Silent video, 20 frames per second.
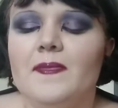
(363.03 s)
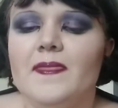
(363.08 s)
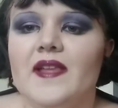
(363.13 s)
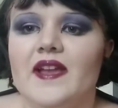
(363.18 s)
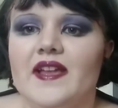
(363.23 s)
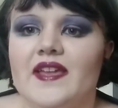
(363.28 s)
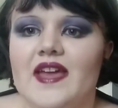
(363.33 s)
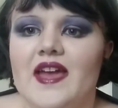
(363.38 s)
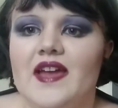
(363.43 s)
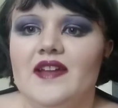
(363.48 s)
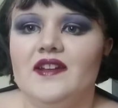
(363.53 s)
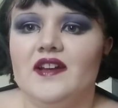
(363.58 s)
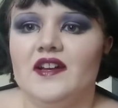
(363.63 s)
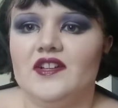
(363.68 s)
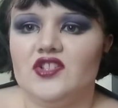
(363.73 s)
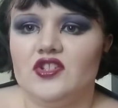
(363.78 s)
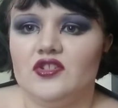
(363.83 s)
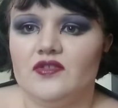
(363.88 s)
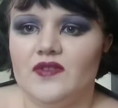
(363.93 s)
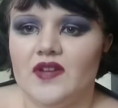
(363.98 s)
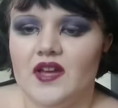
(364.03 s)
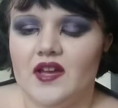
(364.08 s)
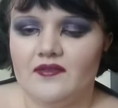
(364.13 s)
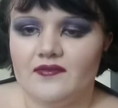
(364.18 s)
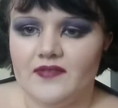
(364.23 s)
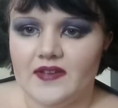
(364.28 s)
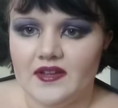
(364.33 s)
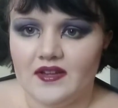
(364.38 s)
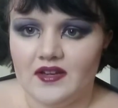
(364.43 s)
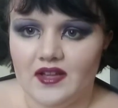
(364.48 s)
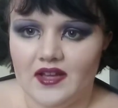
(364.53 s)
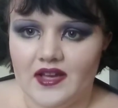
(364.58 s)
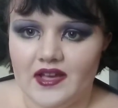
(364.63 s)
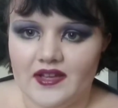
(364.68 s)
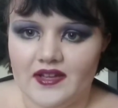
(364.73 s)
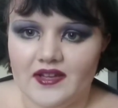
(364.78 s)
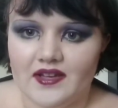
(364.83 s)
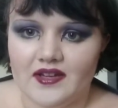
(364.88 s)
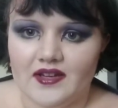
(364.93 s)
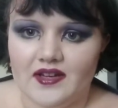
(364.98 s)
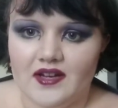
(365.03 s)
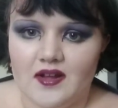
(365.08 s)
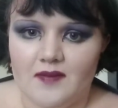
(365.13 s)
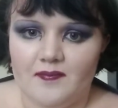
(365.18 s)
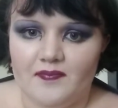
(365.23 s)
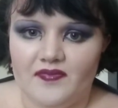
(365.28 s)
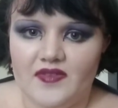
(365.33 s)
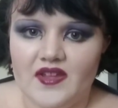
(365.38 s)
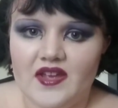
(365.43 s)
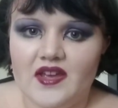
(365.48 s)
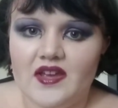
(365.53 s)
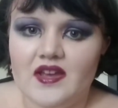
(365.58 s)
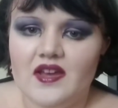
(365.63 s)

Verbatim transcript: Again, I sort of like feel like um,